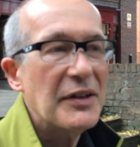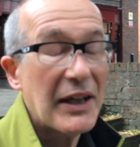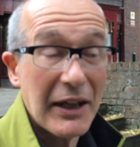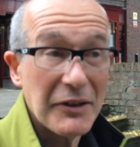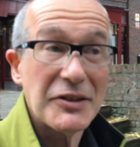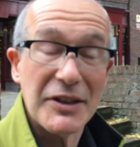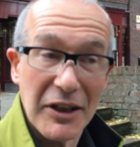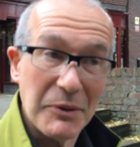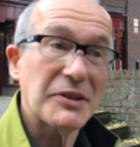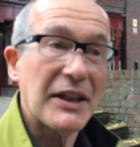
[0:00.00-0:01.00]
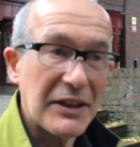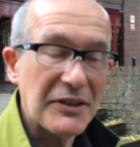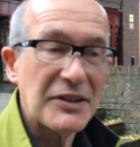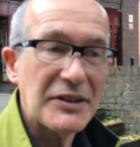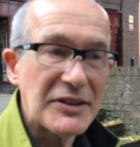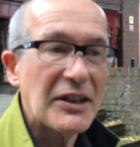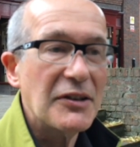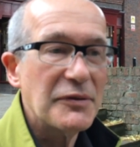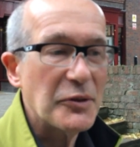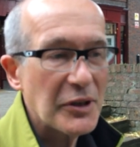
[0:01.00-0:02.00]
the house that I was then going to design
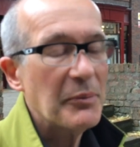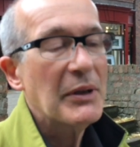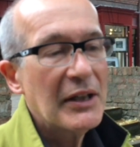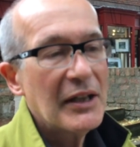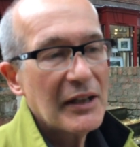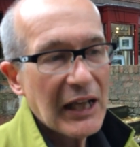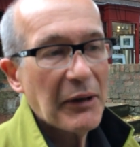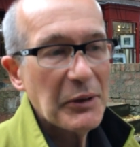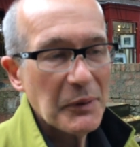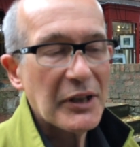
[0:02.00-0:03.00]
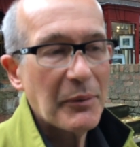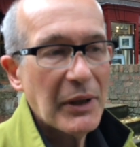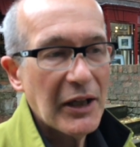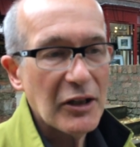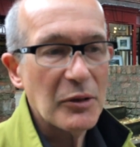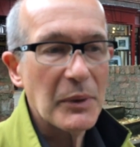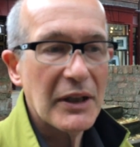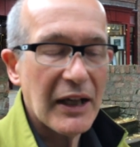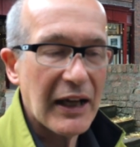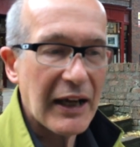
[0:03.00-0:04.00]
for him, how he would come home,
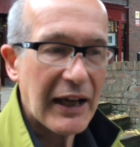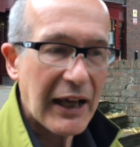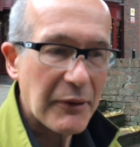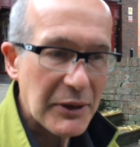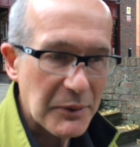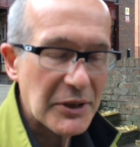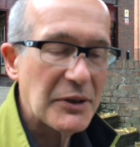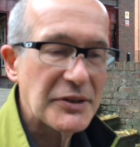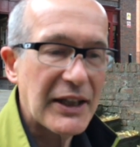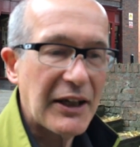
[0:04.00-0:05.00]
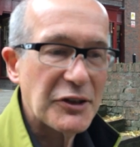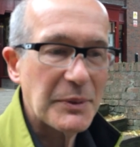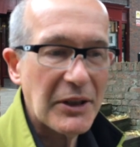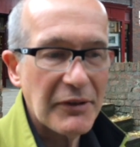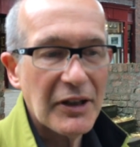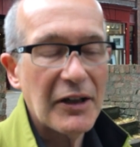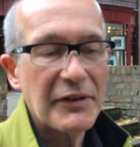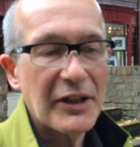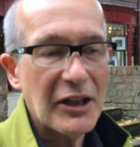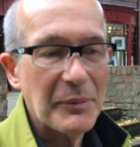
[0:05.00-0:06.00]
how he would use the house when he arrived
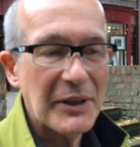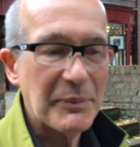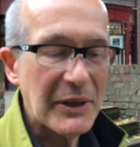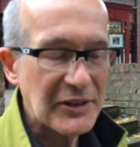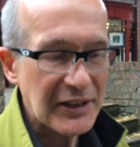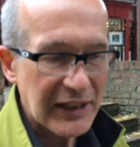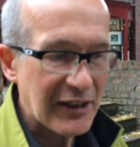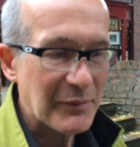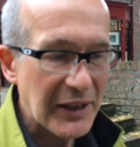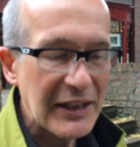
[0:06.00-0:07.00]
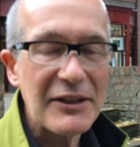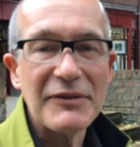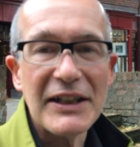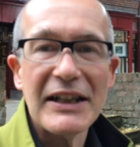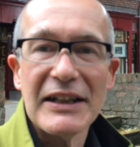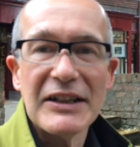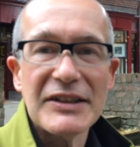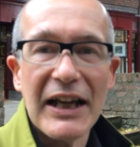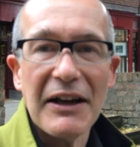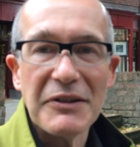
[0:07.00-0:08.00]
home, and he basically gave me an evening in his
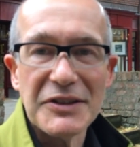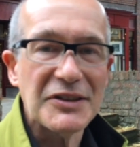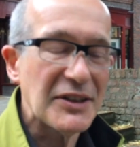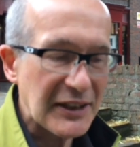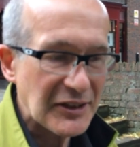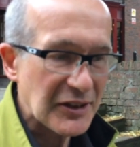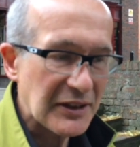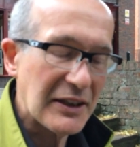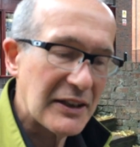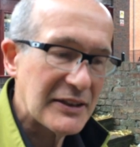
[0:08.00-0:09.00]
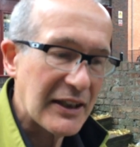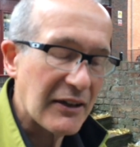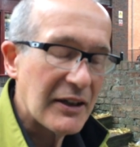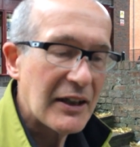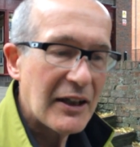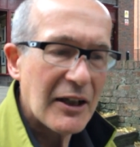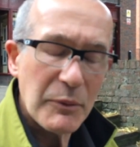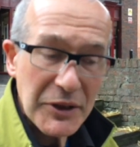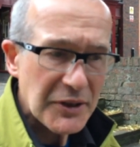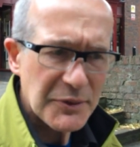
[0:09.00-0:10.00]
house until he turned the light out,
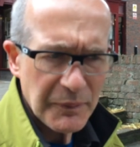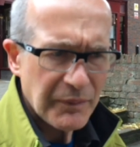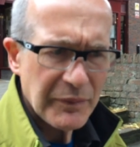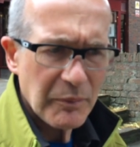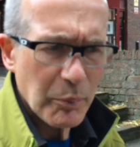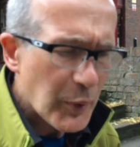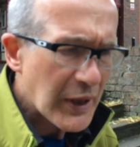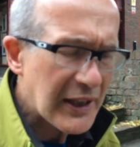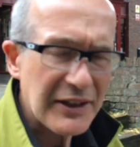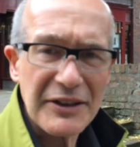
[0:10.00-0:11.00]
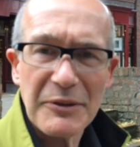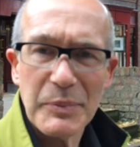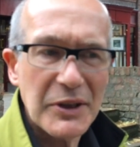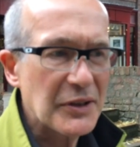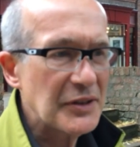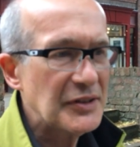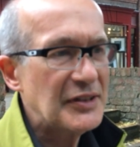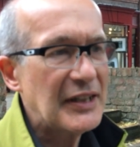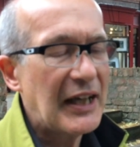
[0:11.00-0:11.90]
which was brilliant because